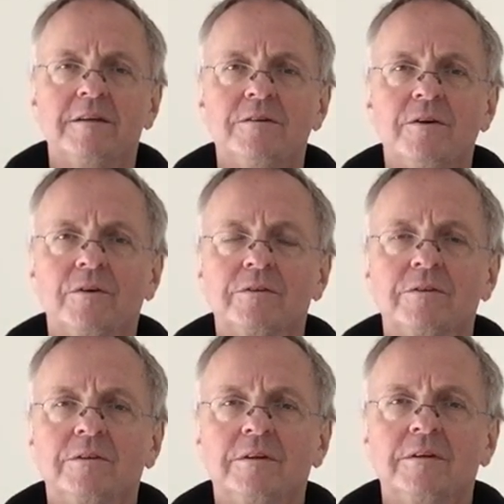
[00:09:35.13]
and not
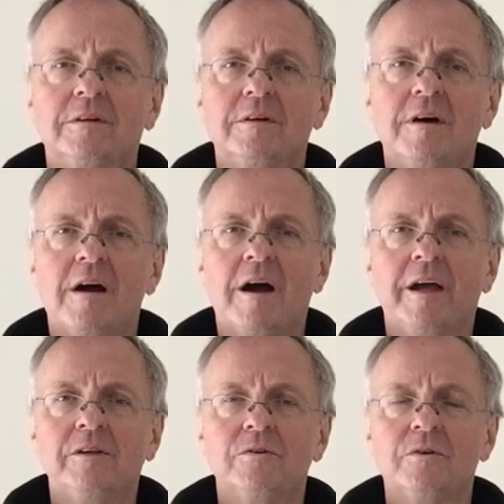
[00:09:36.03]

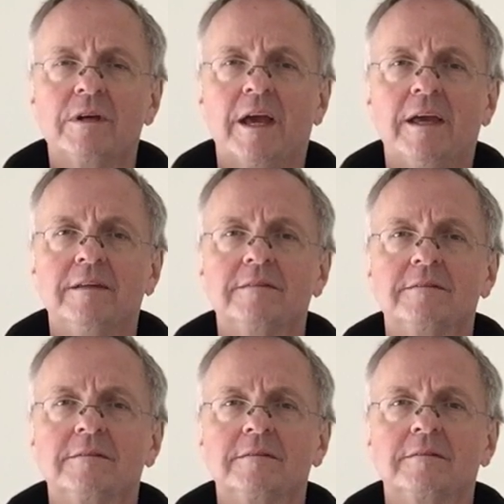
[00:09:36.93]
hide your gaze.